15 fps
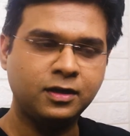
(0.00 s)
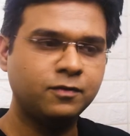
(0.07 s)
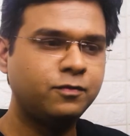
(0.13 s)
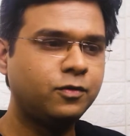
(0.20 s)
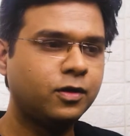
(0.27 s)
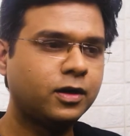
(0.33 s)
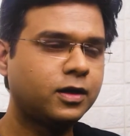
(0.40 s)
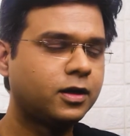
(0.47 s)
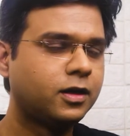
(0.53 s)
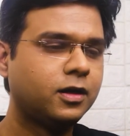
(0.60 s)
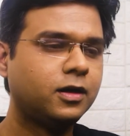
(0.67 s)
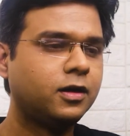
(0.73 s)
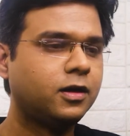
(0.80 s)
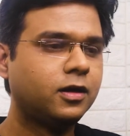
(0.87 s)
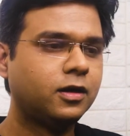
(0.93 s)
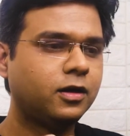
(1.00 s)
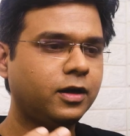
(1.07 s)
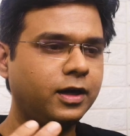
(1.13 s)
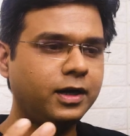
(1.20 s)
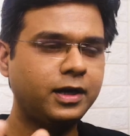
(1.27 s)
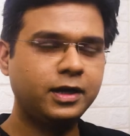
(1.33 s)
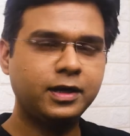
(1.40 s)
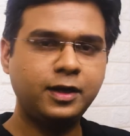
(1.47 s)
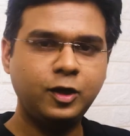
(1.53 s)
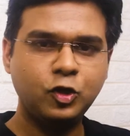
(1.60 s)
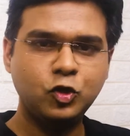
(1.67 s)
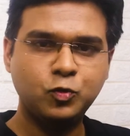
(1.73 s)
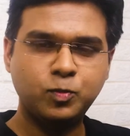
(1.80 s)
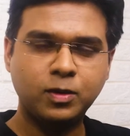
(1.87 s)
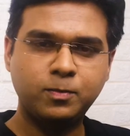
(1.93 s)
If you are reading a
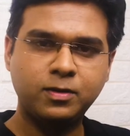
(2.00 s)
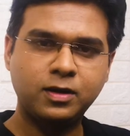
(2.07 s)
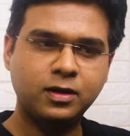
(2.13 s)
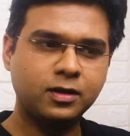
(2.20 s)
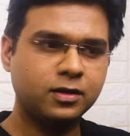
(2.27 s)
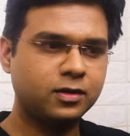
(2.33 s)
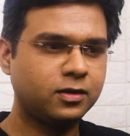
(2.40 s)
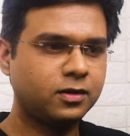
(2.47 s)
newspaper